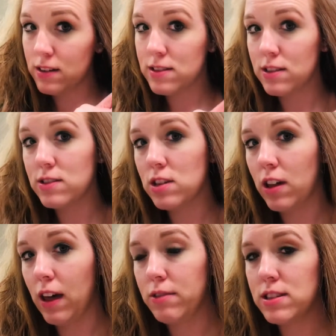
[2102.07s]
so you
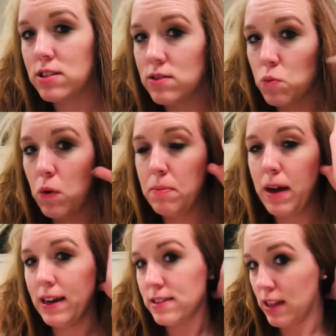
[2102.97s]
saw that was just one
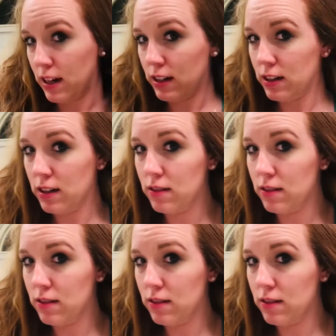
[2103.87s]
pass there.